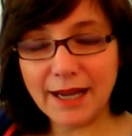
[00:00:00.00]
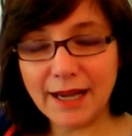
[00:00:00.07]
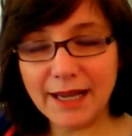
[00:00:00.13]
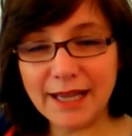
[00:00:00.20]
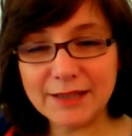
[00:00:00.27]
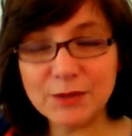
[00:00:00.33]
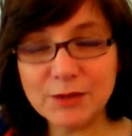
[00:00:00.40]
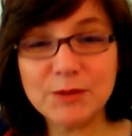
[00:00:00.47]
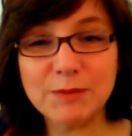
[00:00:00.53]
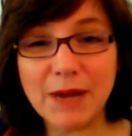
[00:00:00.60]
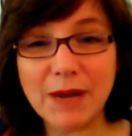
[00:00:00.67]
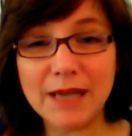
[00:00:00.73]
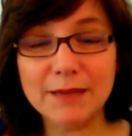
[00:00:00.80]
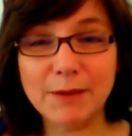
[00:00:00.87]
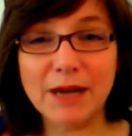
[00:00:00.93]
I had to
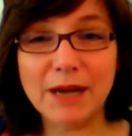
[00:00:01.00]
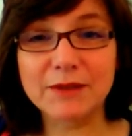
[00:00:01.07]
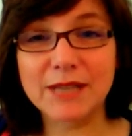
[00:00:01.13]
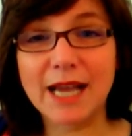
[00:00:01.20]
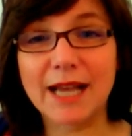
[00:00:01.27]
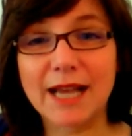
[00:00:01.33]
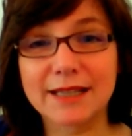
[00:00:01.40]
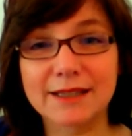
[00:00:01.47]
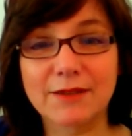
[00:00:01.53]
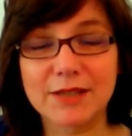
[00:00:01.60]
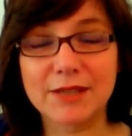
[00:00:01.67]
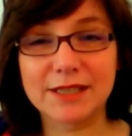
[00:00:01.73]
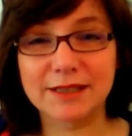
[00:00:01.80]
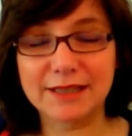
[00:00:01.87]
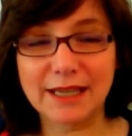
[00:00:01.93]
smile about that, I
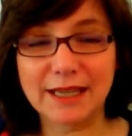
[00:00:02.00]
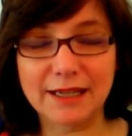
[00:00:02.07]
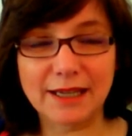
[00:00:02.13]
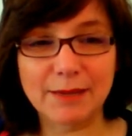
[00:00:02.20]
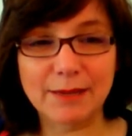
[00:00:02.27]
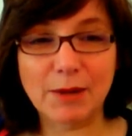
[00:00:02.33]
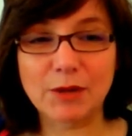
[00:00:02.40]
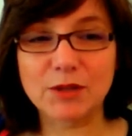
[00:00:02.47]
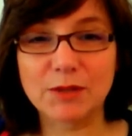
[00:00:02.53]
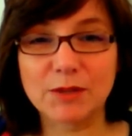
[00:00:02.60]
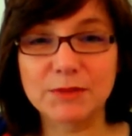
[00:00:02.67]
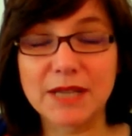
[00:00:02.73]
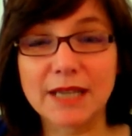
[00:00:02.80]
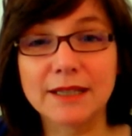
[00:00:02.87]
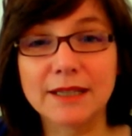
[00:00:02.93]
was thinking about
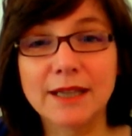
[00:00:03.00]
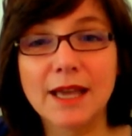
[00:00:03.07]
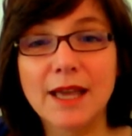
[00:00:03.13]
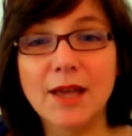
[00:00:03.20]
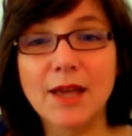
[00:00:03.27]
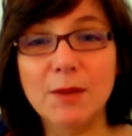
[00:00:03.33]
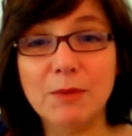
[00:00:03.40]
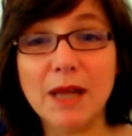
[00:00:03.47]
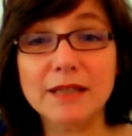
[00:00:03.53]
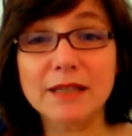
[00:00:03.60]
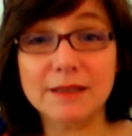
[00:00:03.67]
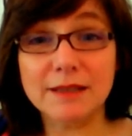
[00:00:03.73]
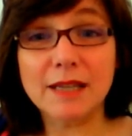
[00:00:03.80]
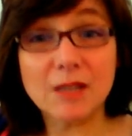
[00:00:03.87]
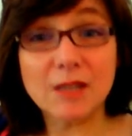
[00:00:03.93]
something.
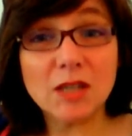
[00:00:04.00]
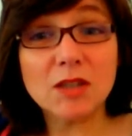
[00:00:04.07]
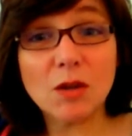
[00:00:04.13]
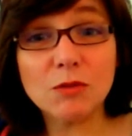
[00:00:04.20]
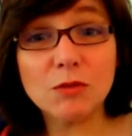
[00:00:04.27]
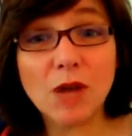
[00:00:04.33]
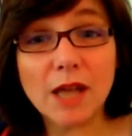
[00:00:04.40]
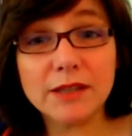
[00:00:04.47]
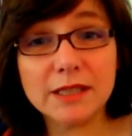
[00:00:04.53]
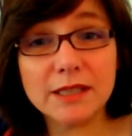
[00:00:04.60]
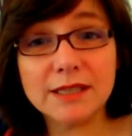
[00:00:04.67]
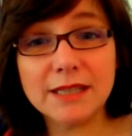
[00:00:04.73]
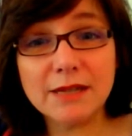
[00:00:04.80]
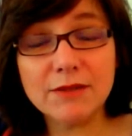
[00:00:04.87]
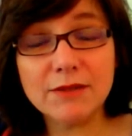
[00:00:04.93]
But this is a rather
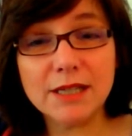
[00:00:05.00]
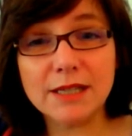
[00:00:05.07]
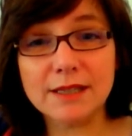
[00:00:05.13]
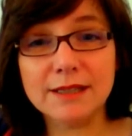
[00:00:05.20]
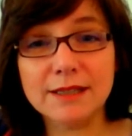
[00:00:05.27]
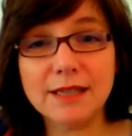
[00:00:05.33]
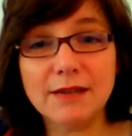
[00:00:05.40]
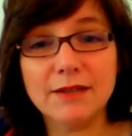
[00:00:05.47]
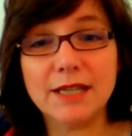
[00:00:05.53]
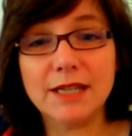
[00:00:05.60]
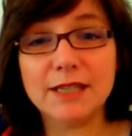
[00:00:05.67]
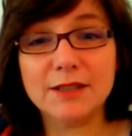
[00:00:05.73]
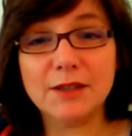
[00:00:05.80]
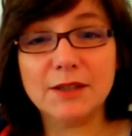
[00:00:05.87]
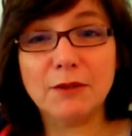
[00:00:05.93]
serious,
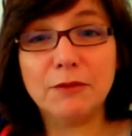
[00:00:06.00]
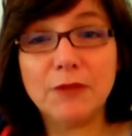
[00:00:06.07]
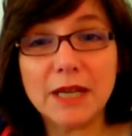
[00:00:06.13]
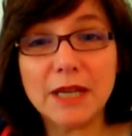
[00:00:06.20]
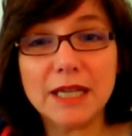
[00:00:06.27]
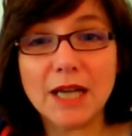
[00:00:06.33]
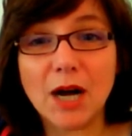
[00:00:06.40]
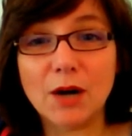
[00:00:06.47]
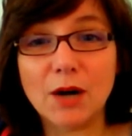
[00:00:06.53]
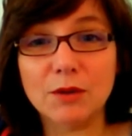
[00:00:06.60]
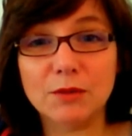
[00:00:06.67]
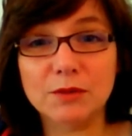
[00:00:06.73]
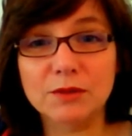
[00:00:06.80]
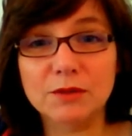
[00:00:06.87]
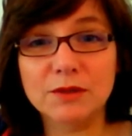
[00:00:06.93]
serious
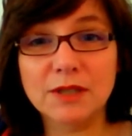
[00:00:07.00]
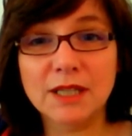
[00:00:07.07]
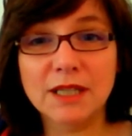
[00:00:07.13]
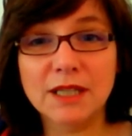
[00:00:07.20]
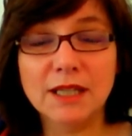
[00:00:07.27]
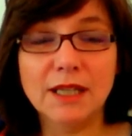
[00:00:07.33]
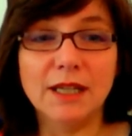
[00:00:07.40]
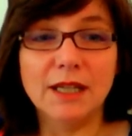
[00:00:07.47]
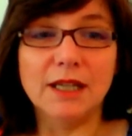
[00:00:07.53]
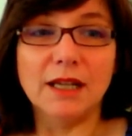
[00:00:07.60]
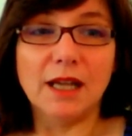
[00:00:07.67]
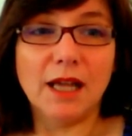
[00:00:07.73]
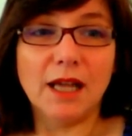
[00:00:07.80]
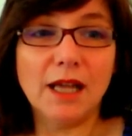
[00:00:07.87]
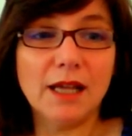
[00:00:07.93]
video
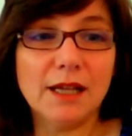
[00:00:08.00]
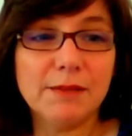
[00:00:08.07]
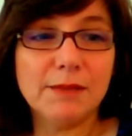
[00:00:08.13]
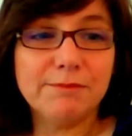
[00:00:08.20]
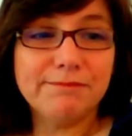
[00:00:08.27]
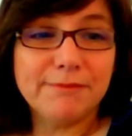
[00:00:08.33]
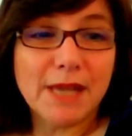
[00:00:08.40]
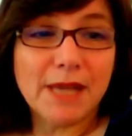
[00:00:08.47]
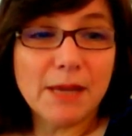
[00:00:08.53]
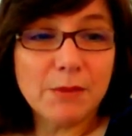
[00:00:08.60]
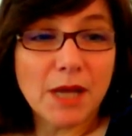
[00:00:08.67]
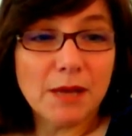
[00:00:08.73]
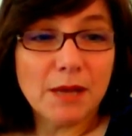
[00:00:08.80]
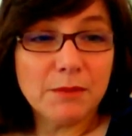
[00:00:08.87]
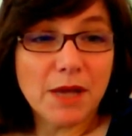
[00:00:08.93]
um, um,
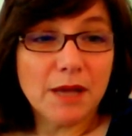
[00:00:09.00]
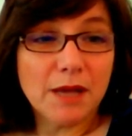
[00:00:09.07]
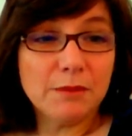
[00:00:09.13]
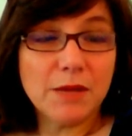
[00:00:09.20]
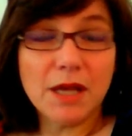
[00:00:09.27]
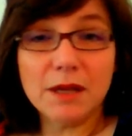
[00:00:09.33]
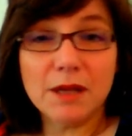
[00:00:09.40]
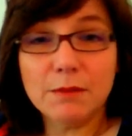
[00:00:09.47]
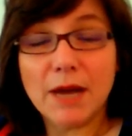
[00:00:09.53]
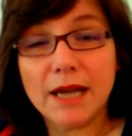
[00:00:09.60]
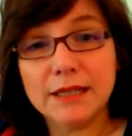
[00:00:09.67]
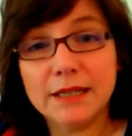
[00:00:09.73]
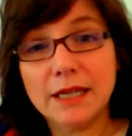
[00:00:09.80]
um, um, um, I